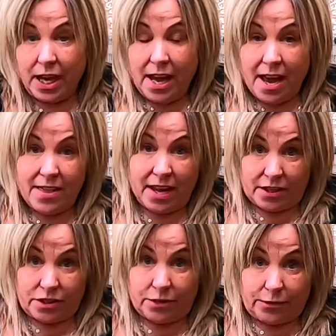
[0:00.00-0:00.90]
and the
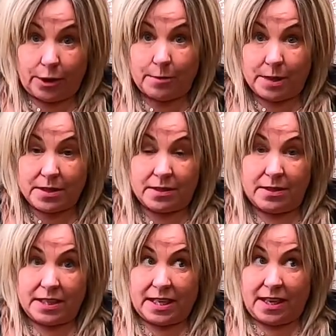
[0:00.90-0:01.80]
extra firmness and
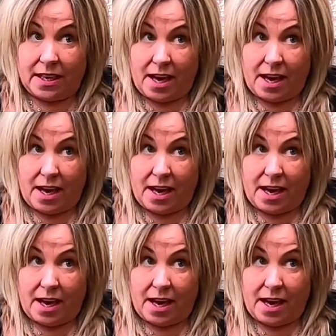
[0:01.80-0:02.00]
see,